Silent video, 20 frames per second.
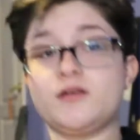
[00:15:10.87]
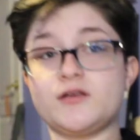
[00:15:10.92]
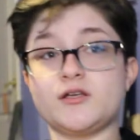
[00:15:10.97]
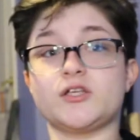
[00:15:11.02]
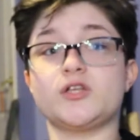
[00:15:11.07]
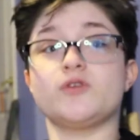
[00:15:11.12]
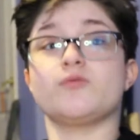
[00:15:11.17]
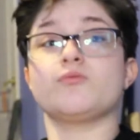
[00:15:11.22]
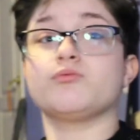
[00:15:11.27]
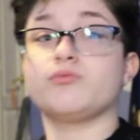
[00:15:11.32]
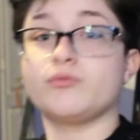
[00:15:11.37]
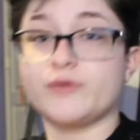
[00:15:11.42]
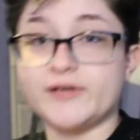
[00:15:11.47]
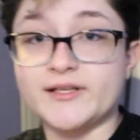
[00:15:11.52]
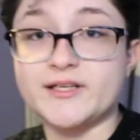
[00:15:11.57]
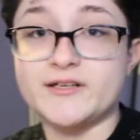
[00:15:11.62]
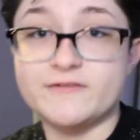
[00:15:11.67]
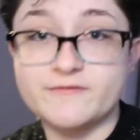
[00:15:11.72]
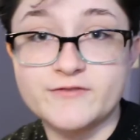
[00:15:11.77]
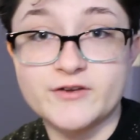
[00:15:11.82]
you
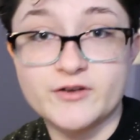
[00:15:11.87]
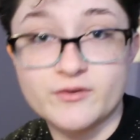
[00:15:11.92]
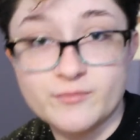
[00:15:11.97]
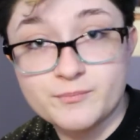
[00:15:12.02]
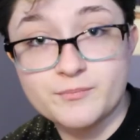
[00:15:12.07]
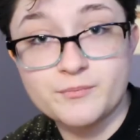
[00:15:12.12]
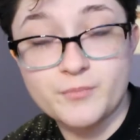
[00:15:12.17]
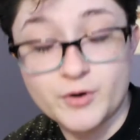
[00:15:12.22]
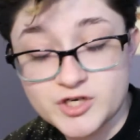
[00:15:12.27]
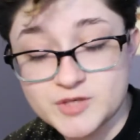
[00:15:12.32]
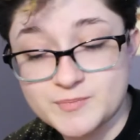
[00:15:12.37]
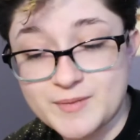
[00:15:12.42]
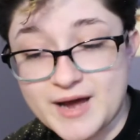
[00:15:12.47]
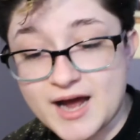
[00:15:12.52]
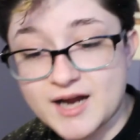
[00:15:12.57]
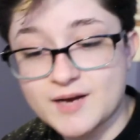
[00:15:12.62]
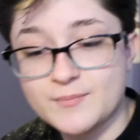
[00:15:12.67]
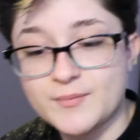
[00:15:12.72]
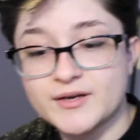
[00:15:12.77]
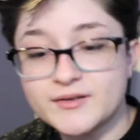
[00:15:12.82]
really feel pushed
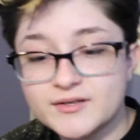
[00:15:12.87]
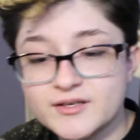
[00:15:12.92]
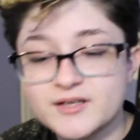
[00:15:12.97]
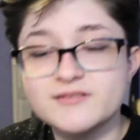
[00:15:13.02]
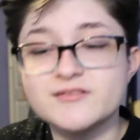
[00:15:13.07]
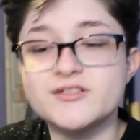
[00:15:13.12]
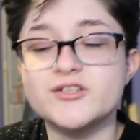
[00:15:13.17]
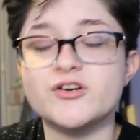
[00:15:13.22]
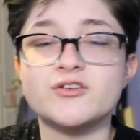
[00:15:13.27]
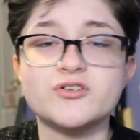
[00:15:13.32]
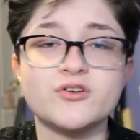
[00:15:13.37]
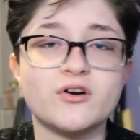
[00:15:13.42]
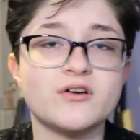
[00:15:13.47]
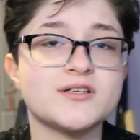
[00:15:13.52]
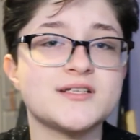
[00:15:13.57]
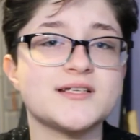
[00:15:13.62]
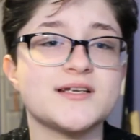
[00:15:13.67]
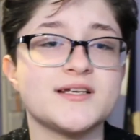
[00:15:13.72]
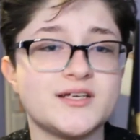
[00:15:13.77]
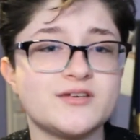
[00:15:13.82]
back. But on Star
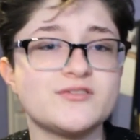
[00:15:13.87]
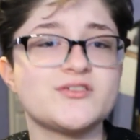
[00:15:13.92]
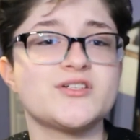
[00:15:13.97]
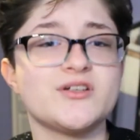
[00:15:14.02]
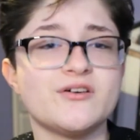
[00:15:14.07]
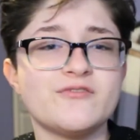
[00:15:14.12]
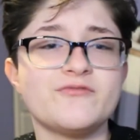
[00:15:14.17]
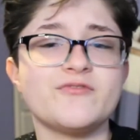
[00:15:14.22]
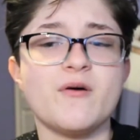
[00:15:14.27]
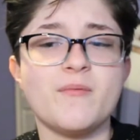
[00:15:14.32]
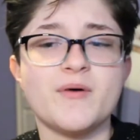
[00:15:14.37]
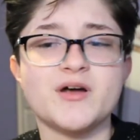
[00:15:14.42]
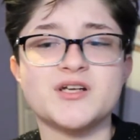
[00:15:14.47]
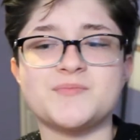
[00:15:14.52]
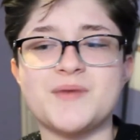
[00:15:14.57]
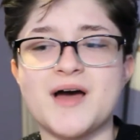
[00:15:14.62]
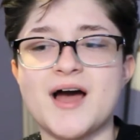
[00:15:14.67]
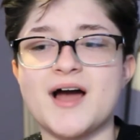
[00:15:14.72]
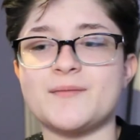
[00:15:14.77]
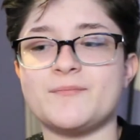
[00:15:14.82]
Tours, you still feel
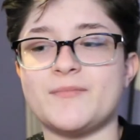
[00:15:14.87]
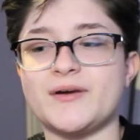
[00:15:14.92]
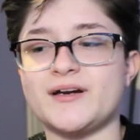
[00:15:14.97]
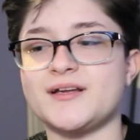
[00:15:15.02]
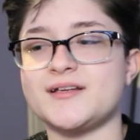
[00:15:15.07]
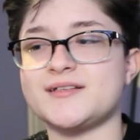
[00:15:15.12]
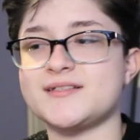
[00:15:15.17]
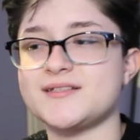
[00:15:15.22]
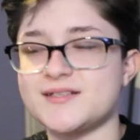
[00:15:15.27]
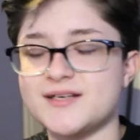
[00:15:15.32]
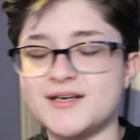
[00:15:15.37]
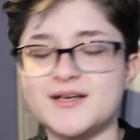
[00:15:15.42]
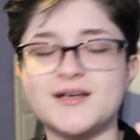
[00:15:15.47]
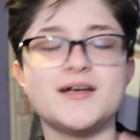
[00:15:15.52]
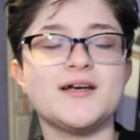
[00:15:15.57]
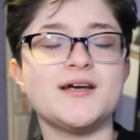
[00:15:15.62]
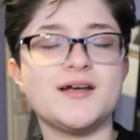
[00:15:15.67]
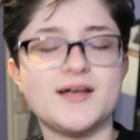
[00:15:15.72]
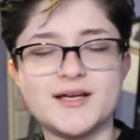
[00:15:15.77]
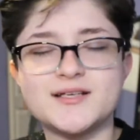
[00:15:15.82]
pushed back, but it's
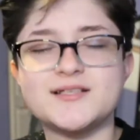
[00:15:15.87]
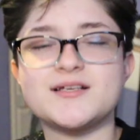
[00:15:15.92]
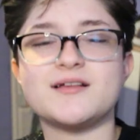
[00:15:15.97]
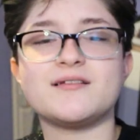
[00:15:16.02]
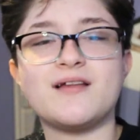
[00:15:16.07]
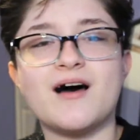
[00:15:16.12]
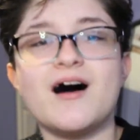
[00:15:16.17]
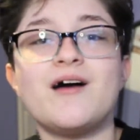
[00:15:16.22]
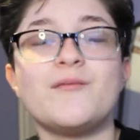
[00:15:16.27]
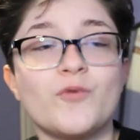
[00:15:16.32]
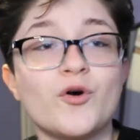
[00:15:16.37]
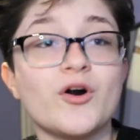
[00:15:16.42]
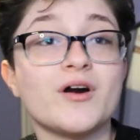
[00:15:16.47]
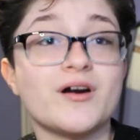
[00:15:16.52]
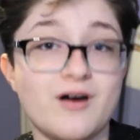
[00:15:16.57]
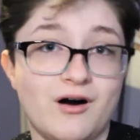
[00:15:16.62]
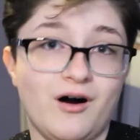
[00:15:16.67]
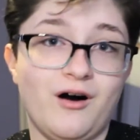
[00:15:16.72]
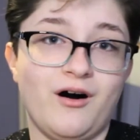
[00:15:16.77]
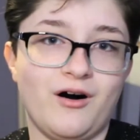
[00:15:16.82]
a lot more
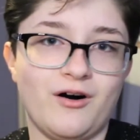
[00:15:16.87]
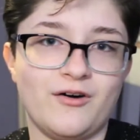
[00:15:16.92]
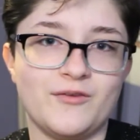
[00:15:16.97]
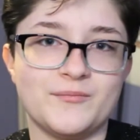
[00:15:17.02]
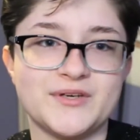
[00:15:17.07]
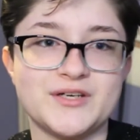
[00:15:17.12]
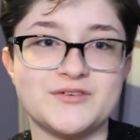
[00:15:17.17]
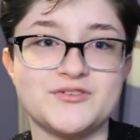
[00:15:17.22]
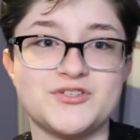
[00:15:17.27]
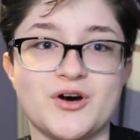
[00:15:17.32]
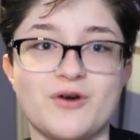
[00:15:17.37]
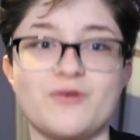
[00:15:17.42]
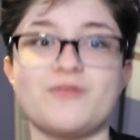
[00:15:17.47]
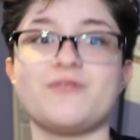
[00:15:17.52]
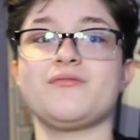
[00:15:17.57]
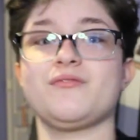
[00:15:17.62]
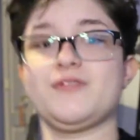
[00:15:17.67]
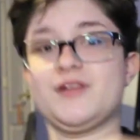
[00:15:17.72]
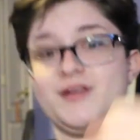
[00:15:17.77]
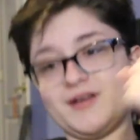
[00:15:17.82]
calm. You
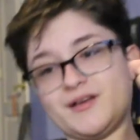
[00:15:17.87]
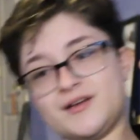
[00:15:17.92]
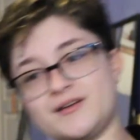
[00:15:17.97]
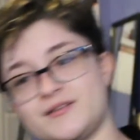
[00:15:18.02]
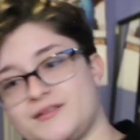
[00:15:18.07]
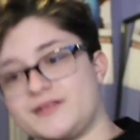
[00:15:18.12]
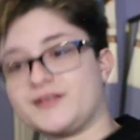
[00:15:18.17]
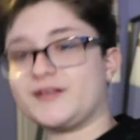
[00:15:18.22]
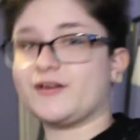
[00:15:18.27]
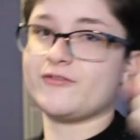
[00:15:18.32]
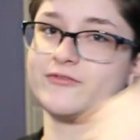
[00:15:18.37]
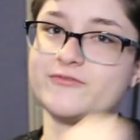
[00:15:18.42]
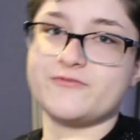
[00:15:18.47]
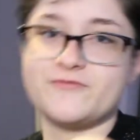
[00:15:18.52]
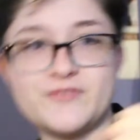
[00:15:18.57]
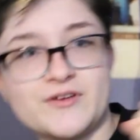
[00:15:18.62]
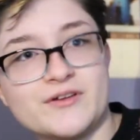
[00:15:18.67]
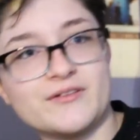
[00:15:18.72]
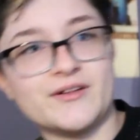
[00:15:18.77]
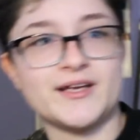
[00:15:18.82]
don't
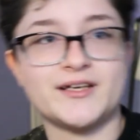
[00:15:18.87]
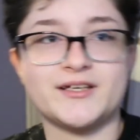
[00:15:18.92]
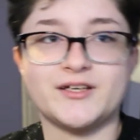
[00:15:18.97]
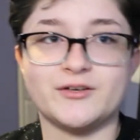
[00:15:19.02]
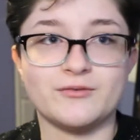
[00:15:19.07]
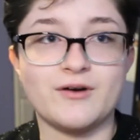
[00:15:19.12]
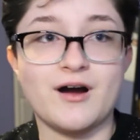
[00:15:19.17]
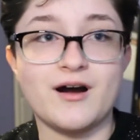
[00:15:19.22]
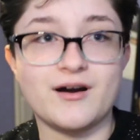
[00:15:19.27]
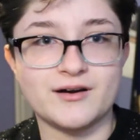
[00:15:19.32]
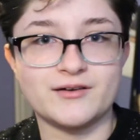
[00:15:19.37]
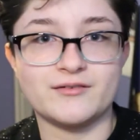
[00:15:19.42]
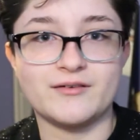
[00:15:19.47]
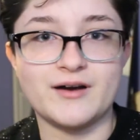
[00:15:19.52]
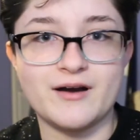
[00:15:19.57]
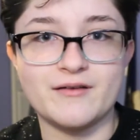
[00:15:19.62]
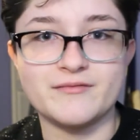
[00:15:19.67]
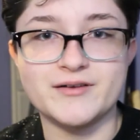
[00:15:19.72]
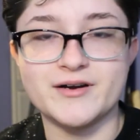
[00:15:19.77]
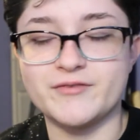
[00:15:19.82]
feel like you're rocking
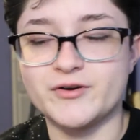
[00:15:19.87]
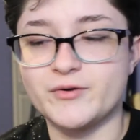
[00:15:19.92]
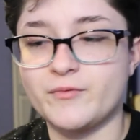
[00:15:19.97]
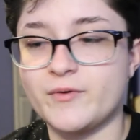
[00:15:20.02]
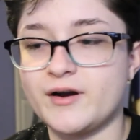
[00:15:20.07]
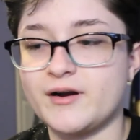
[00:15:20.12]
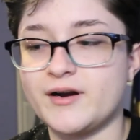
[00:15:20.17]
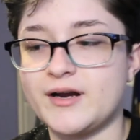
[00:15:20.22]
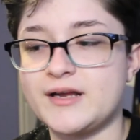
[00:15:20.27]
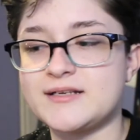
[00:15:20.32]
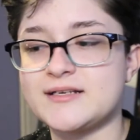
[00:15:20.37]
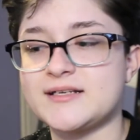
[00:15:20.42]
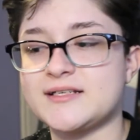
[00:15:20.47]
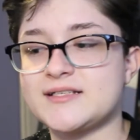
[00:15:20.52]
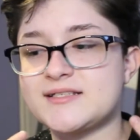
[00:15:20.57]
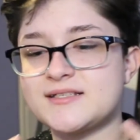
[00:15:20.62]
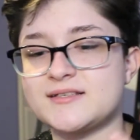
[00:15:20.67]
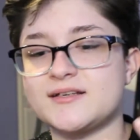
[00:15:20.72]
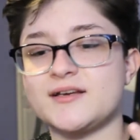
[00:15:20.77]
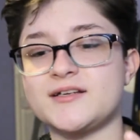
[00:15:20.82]
around everywhere.
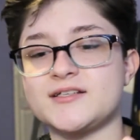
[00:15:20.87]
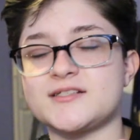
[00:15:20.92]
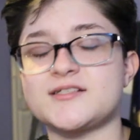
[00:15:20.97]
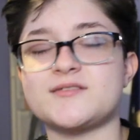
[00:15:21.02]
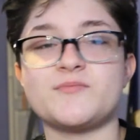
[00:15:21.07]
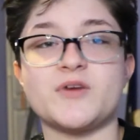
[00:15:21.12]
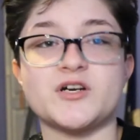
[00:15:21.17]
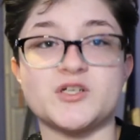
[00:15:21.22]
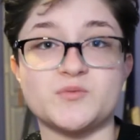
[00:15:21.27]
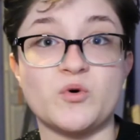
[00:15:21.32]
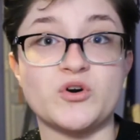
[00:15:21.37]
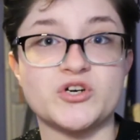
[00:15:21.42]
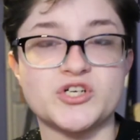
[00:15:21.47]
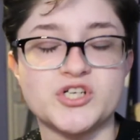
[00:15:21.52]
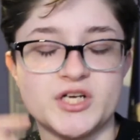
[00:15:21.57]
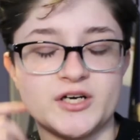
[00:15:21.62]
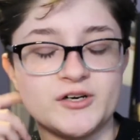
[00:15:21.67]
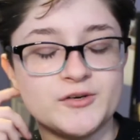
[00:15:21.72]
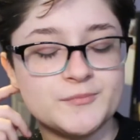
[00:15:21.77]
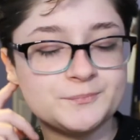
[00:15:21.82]
It's much more
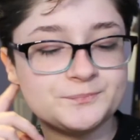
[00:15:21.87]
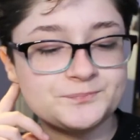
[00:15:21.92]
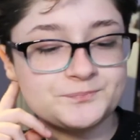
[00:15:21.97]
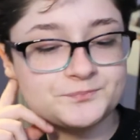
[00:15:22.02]
chill.